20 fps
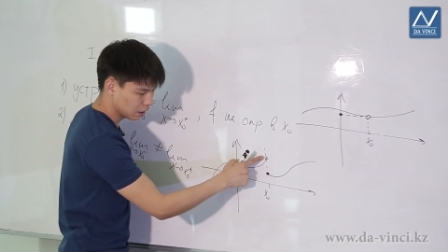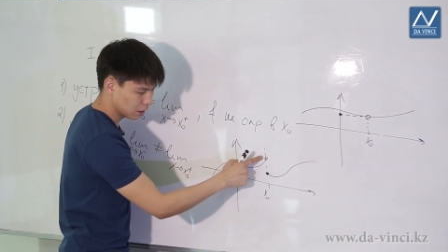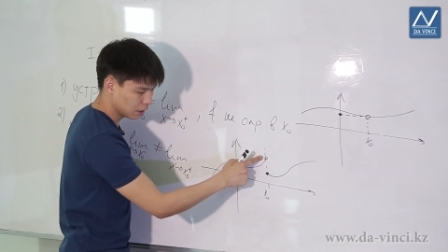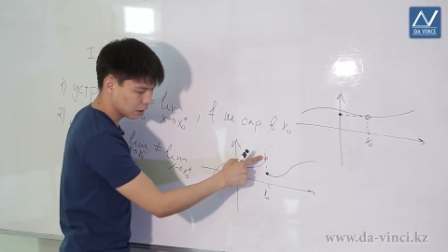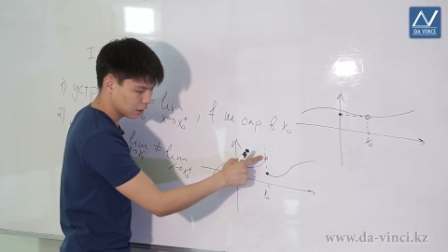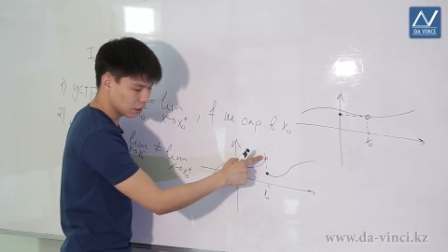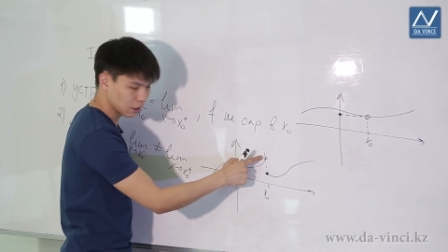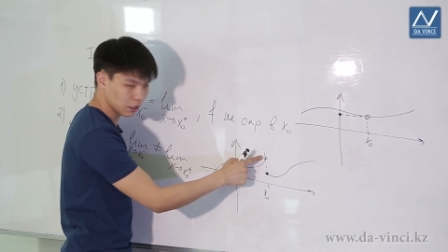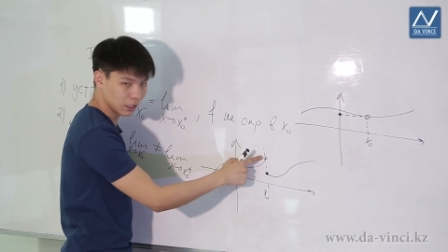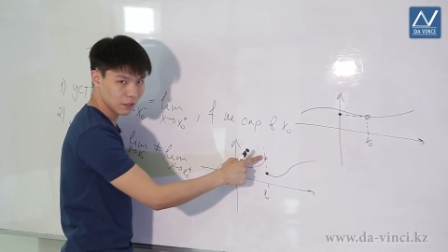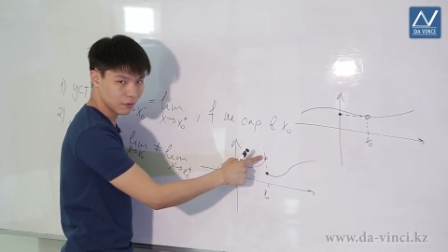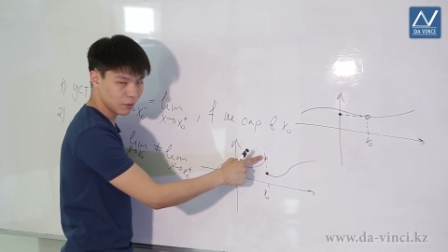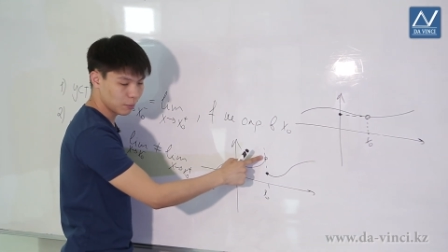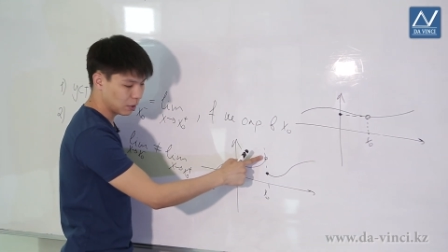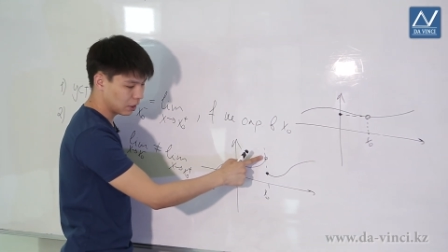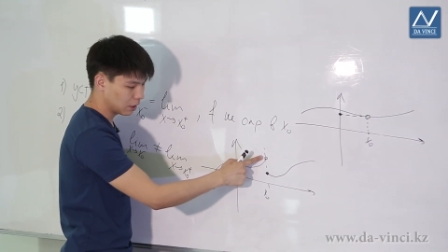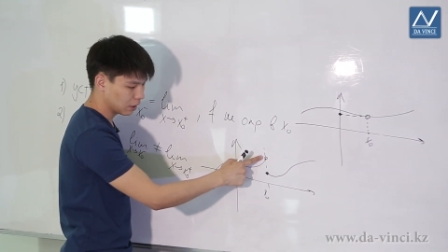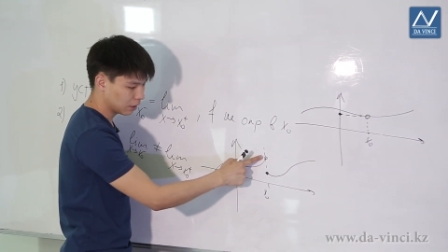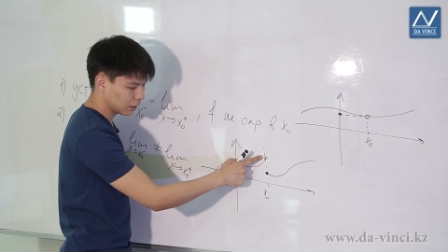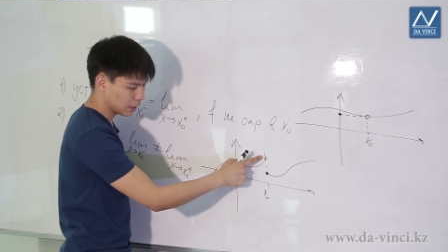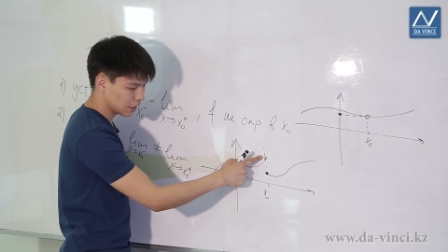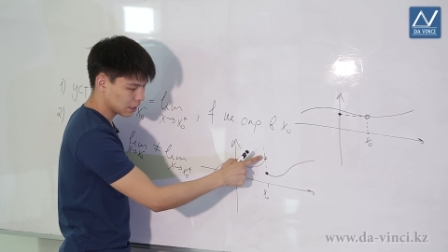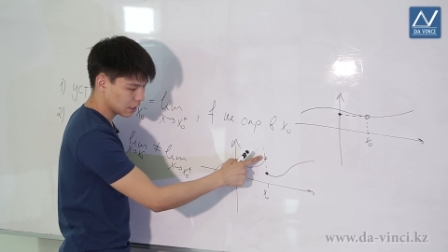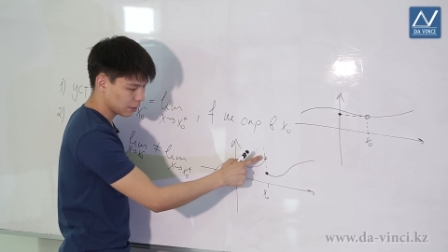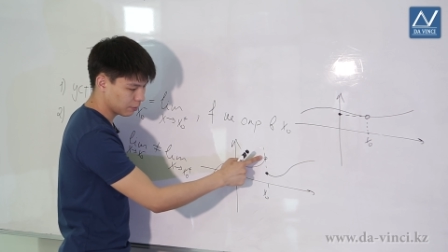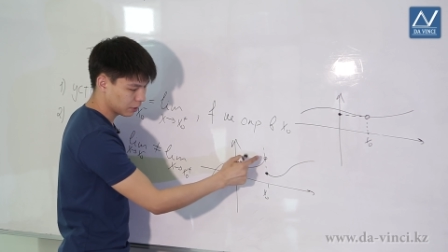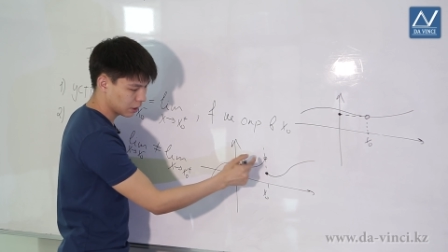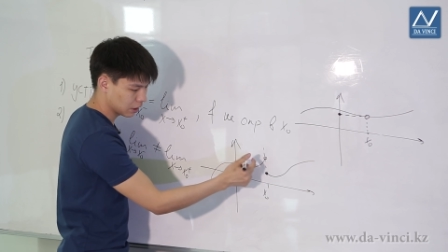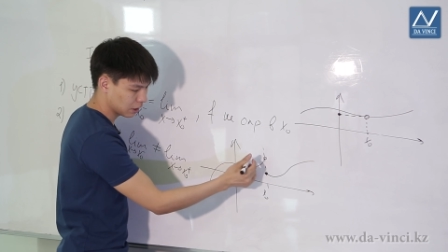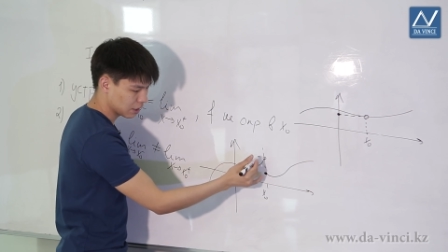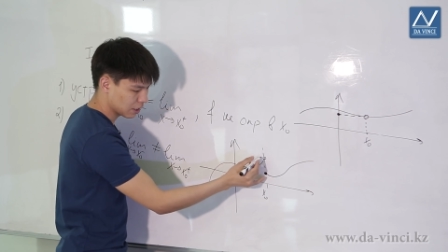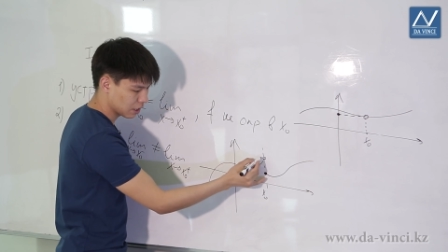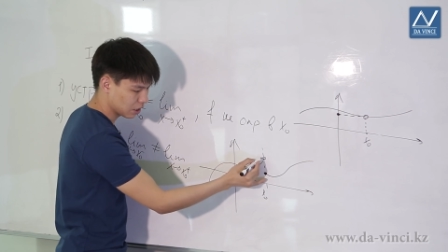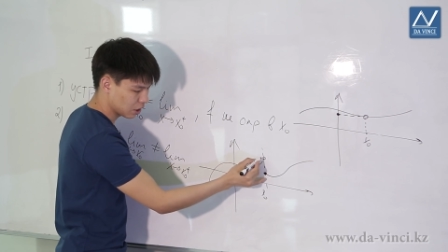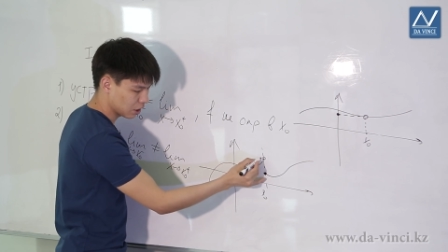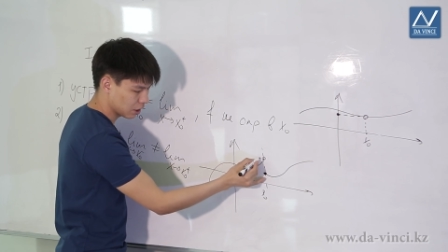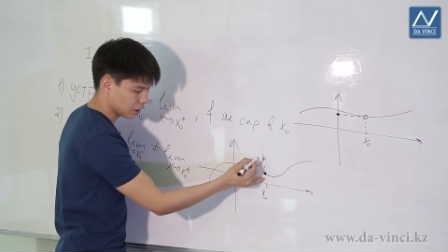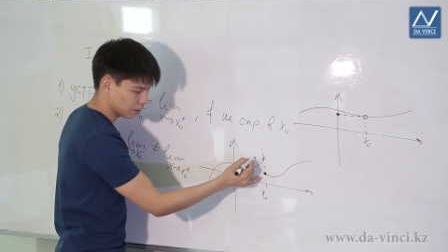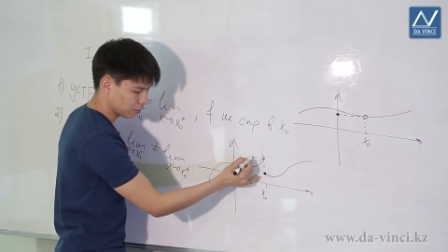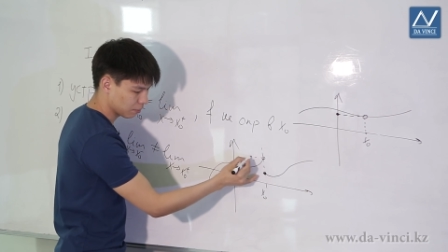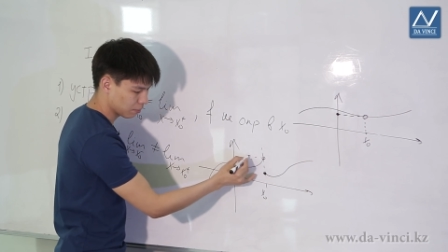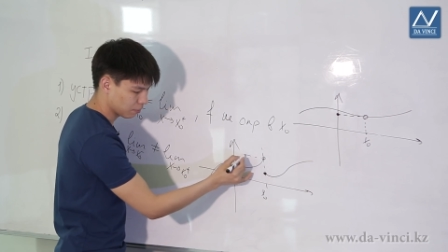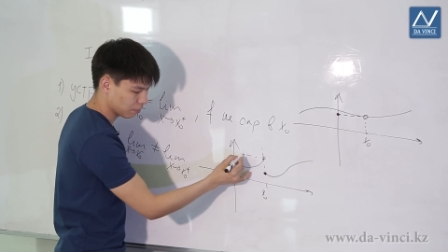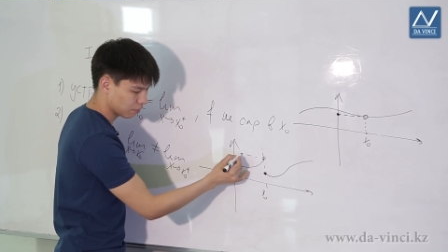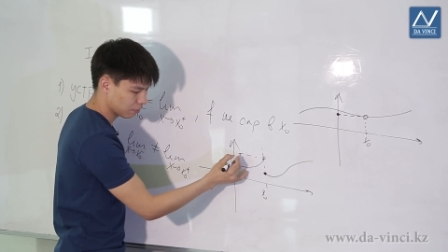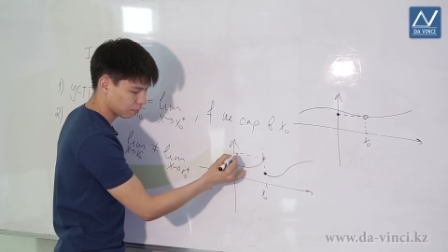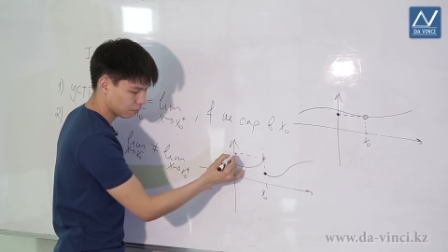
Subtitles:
The left limit will give us this value.